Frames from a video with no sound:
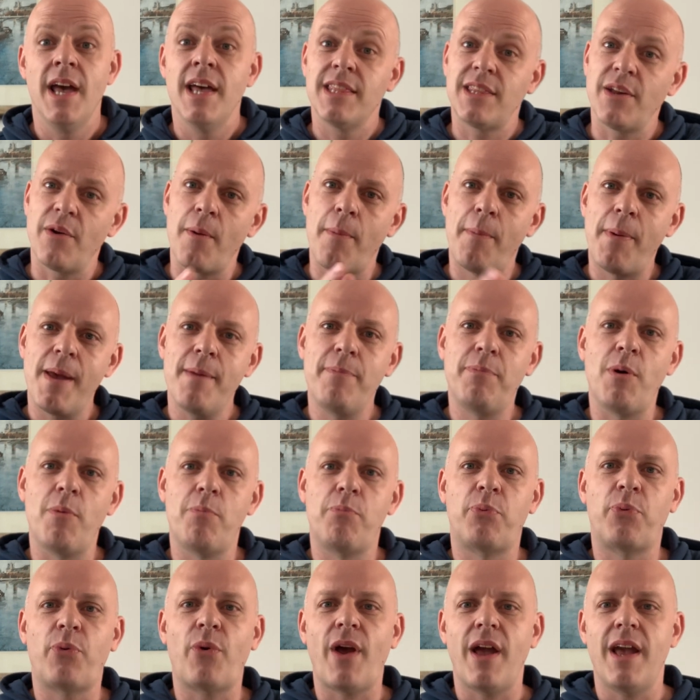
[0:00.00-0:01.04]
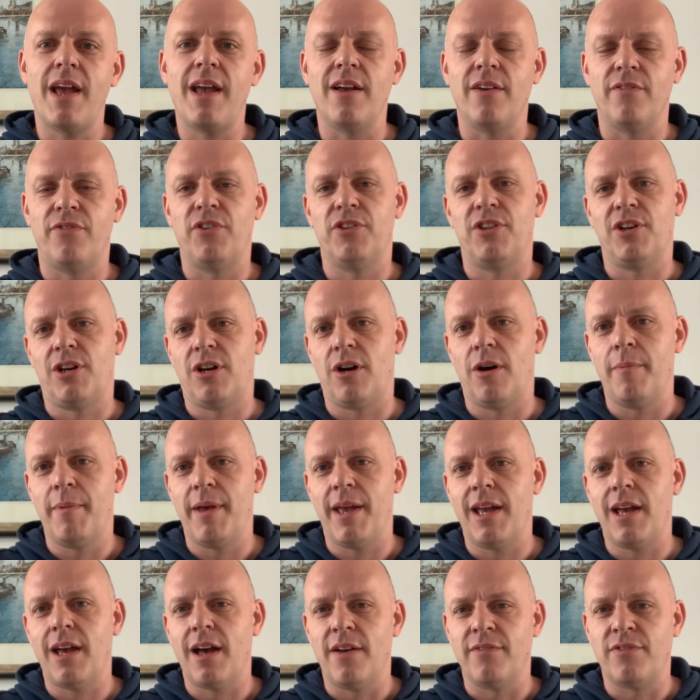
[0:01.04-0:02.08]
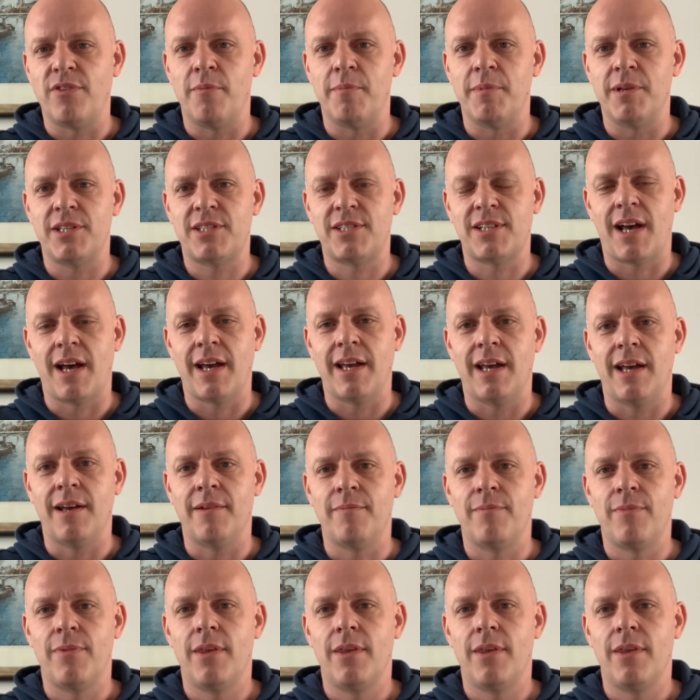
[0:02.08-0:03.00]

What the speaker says: There are people praying for the coming of a Messiah.